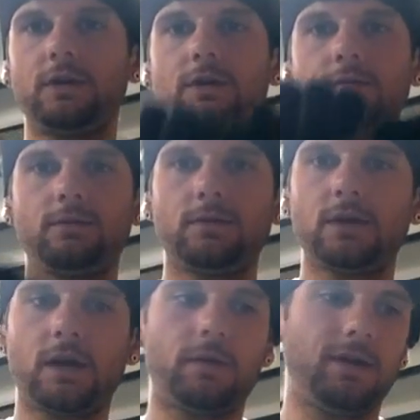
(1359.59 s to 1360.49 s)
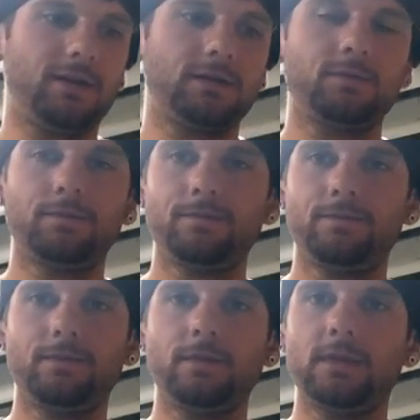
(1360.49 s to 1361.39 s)
it, I mean,
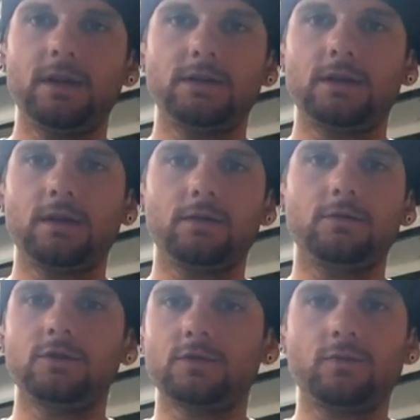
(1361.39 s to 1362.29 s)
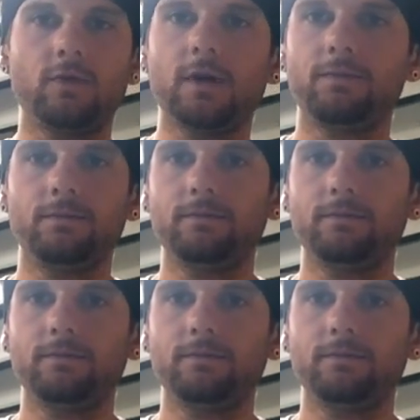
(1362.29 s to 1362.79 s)
it's going to just rip.